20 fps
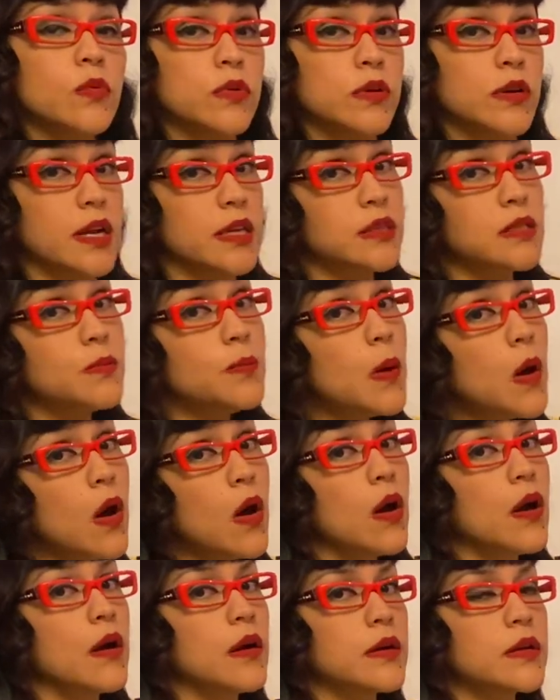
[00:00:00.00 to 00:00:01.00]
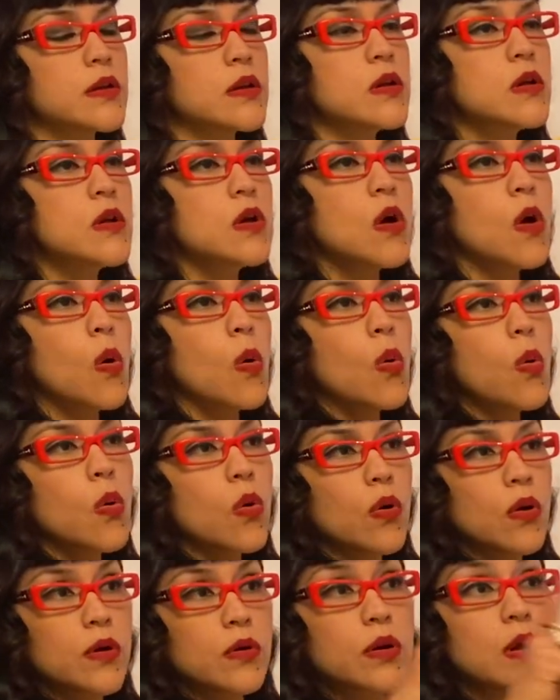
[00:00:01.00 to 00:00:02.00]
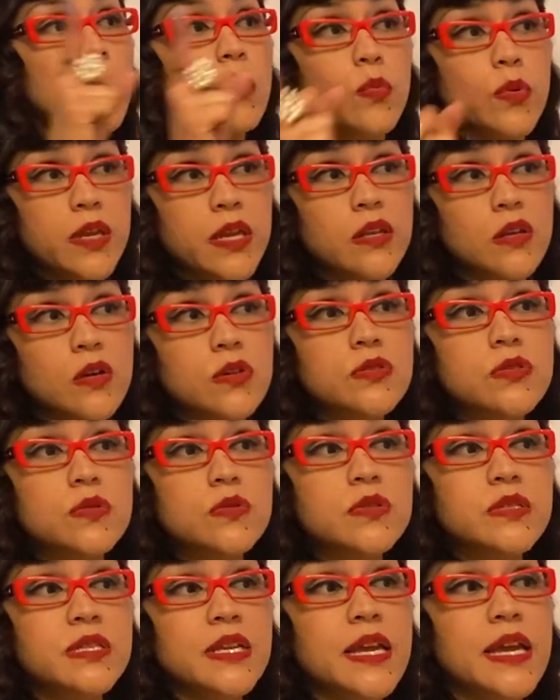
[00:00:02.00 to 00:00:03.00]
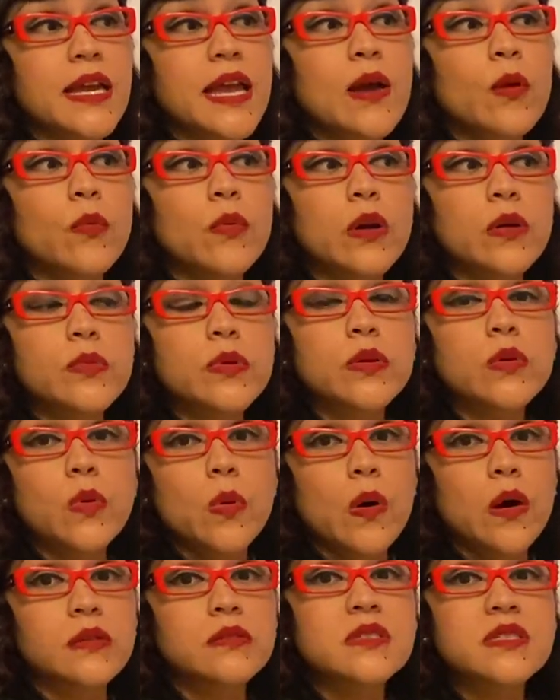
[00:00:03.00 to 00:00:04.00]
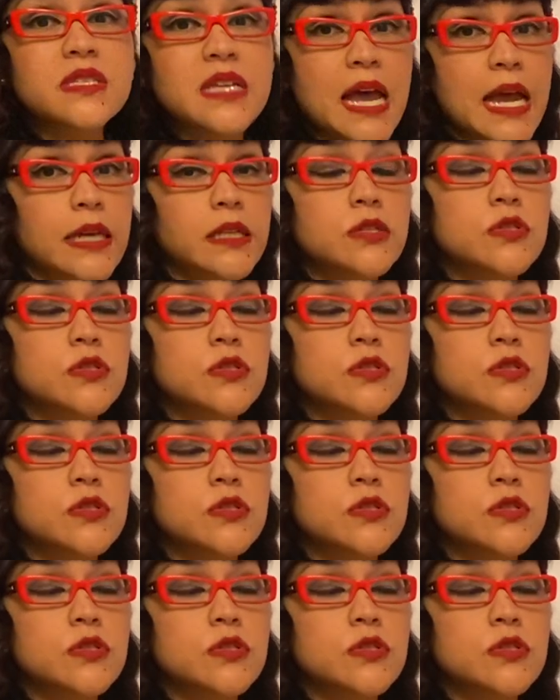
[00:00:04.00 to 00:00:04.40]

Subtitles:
We're at the park, or we can also say when we go outside.